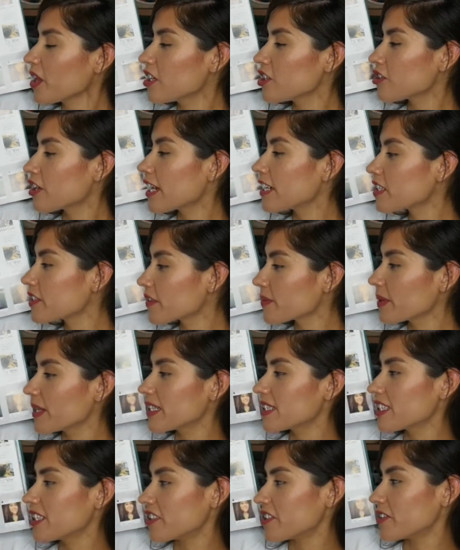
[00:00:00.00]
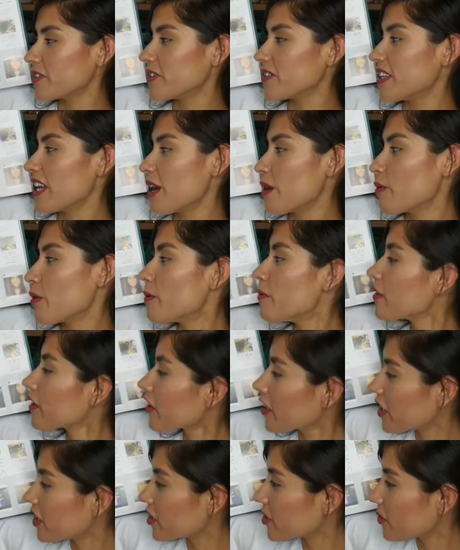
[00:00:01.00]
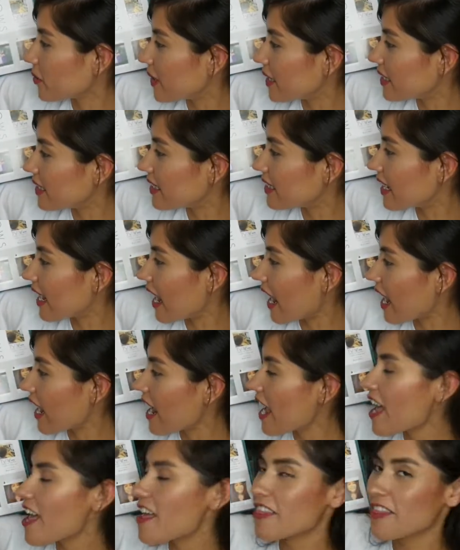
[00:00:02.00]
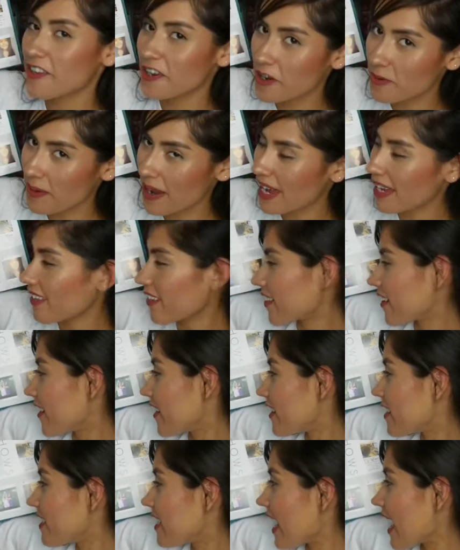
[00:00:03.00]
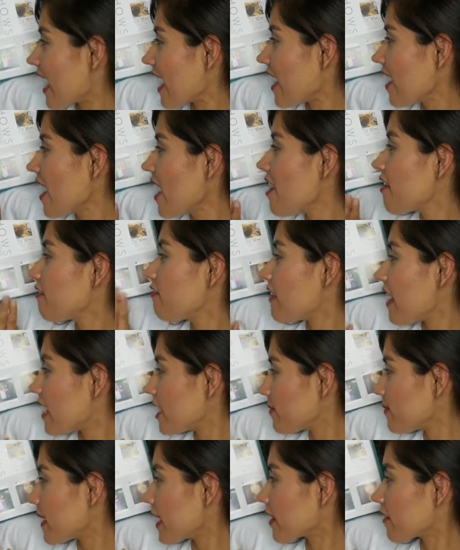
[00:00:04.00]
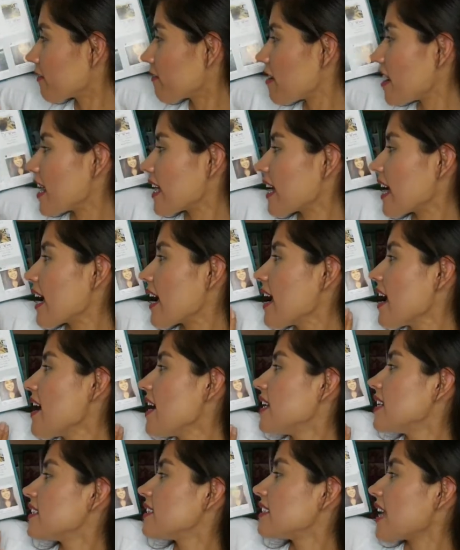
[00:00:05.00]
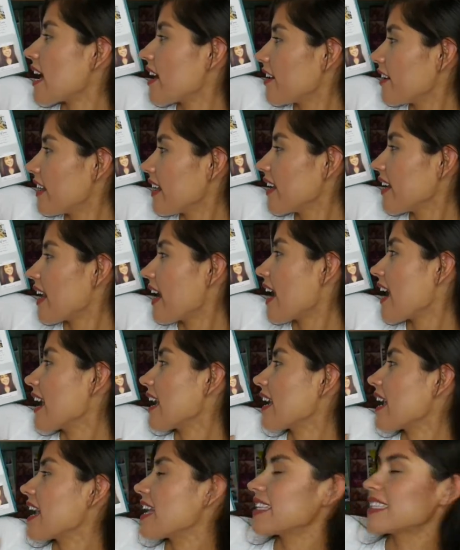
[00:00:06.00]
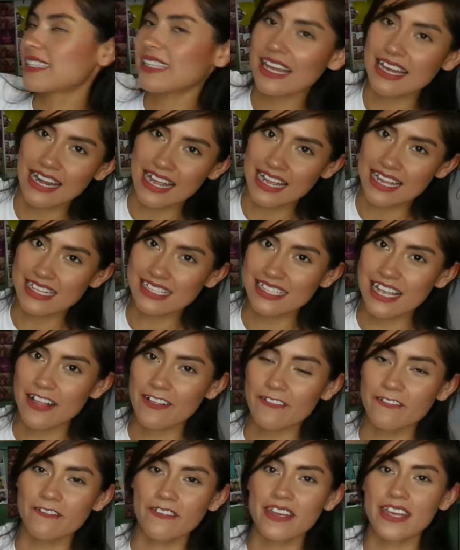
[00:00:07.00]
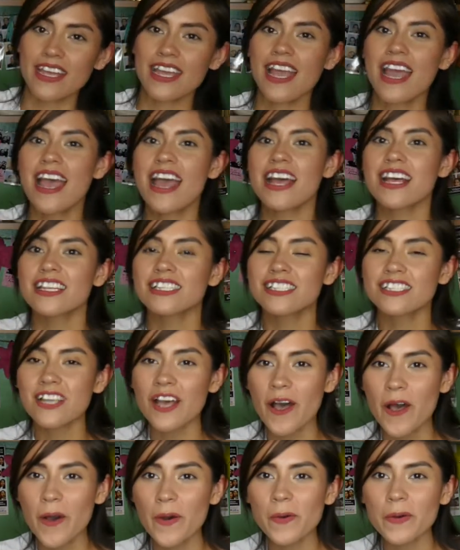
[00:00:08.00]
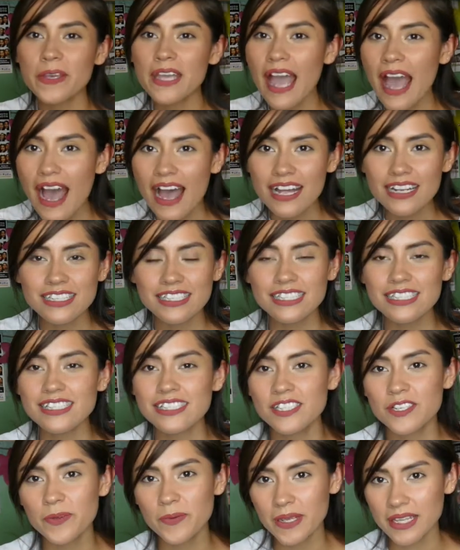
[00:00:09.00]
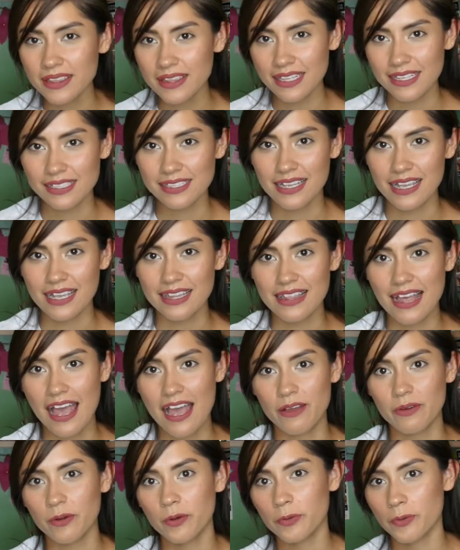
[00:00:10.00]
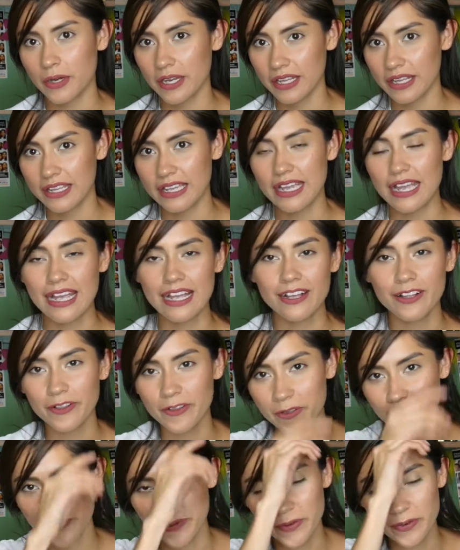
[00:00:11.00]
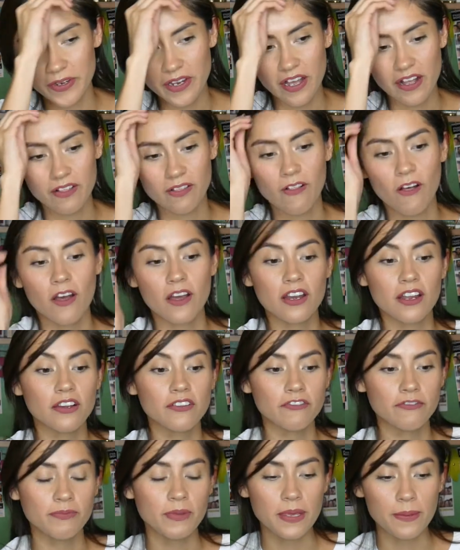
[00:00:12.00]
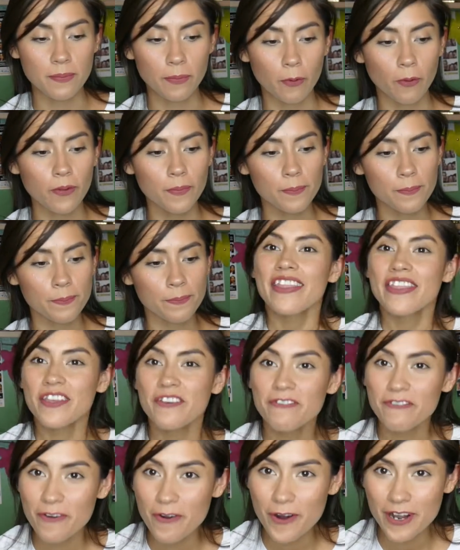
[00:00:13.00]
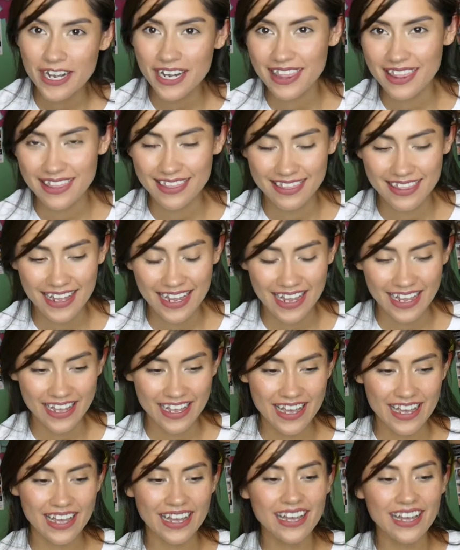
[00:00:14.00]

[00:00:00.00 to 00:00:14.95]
Transformation Tuesday, Woman Crush Wednesday, Throwback Thursday, Flashback Friday, Saturday night, and Sunday selfie. So yeah, just doing things like that will really include a lot of people. The fourth thing